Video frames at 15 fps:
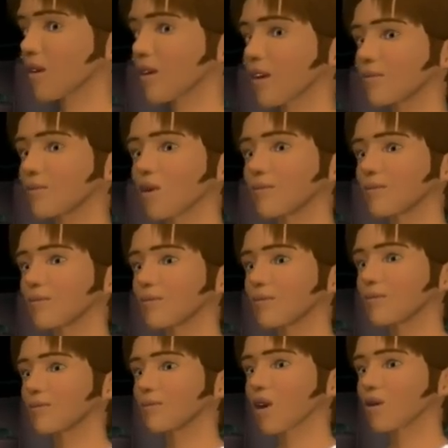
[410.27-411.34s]
then,
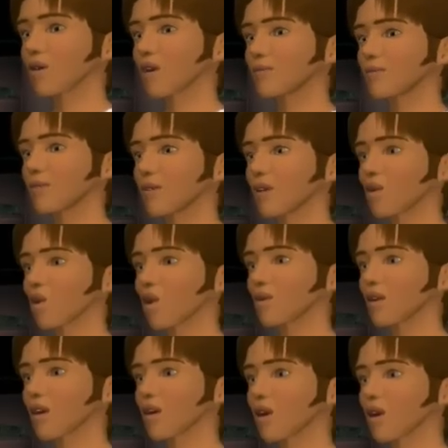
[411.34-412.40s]
well, there are new
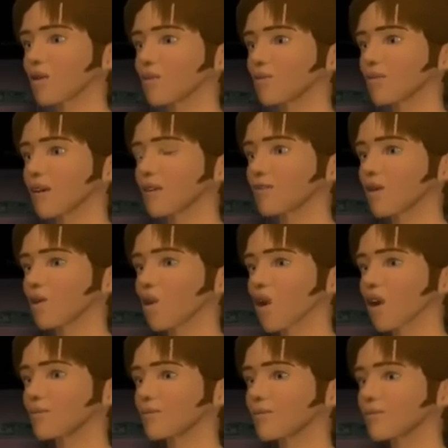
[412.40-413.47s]
social constraints and
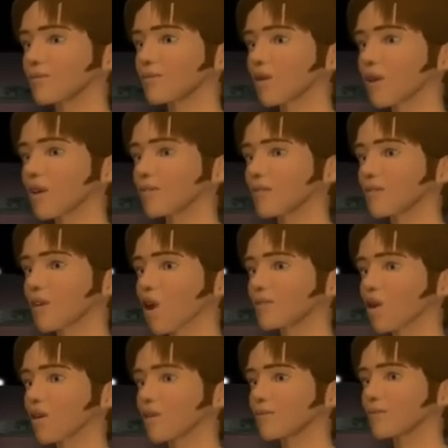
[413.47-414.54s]
new boundaries
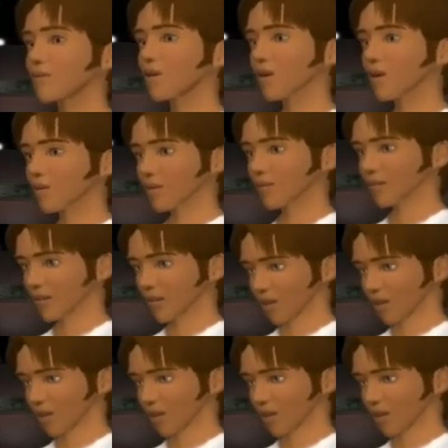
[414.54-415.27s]
that you